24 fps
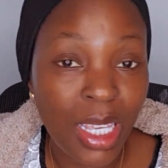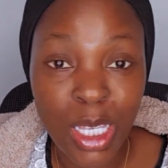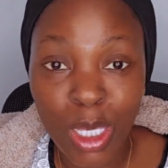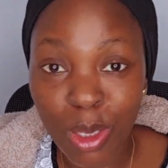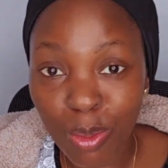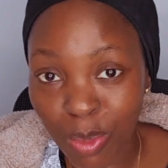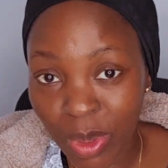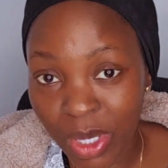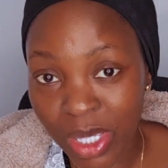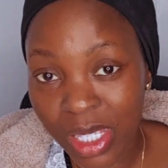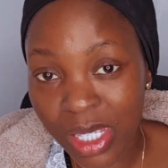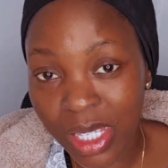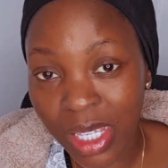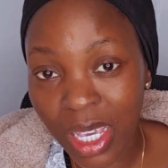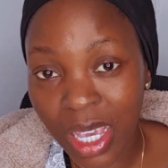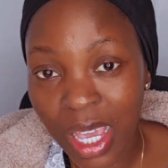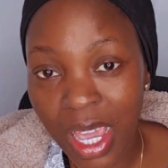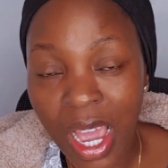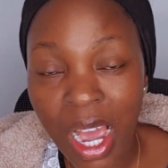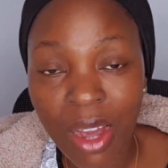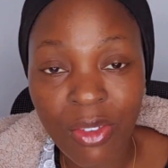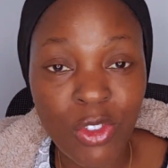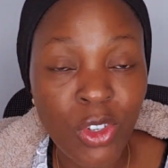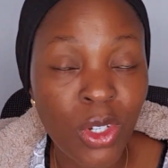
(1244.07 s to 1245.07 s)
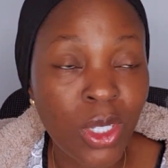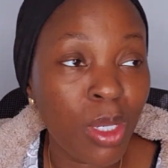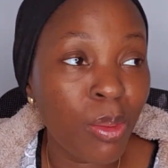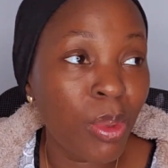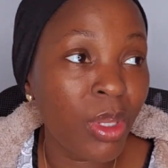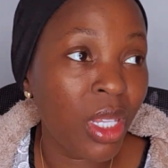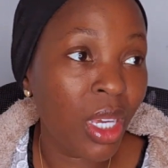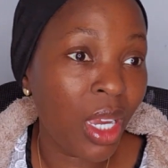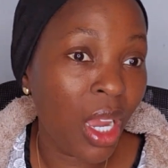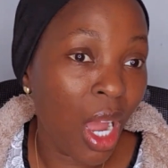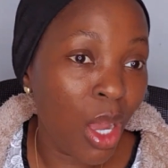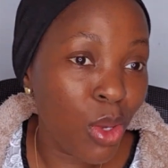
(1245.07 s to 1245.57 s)
the EPC, I've
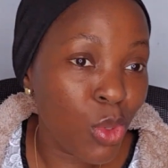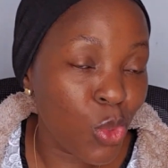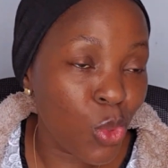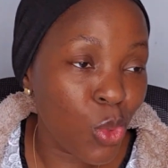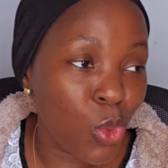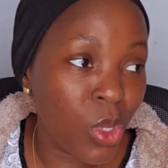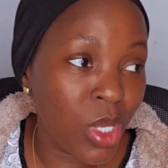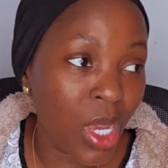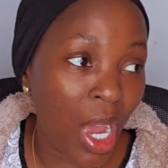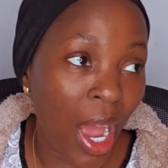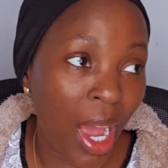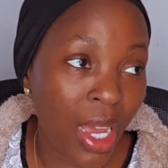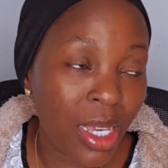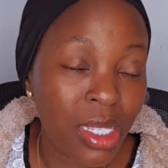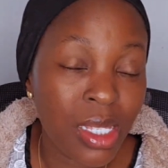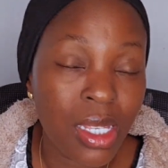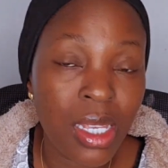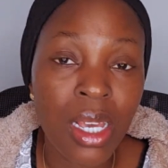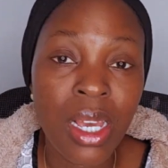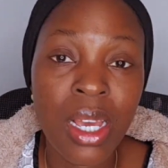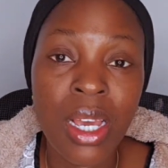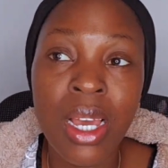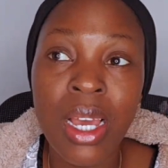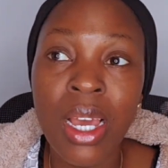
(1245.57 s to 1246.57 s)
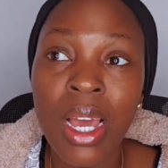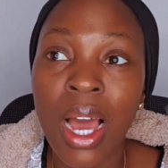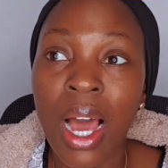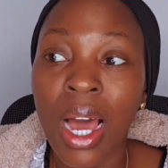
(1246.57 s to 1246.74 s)
talked about the council tax.